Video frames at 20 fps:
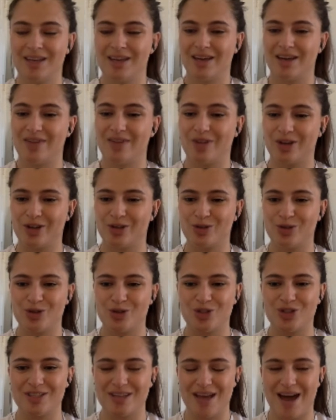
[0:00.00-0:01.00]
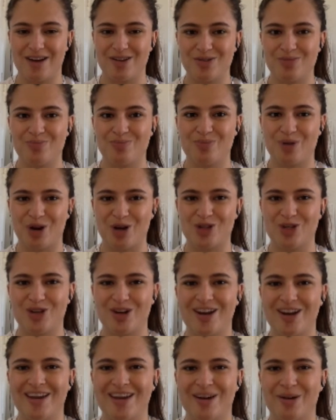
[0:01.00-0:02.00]
I feel like there's just added pressure
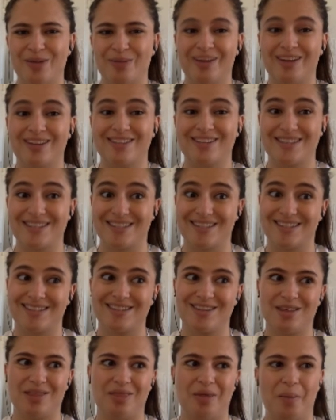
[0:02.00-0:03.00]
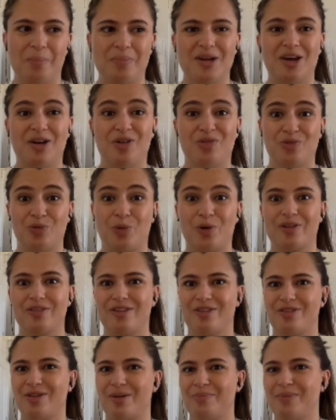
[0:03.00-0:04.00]
here because this is the thumbnail for the
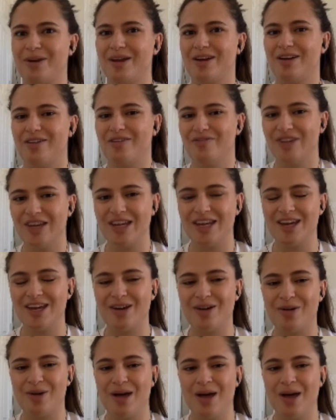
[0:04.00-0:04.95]
thumbnail video,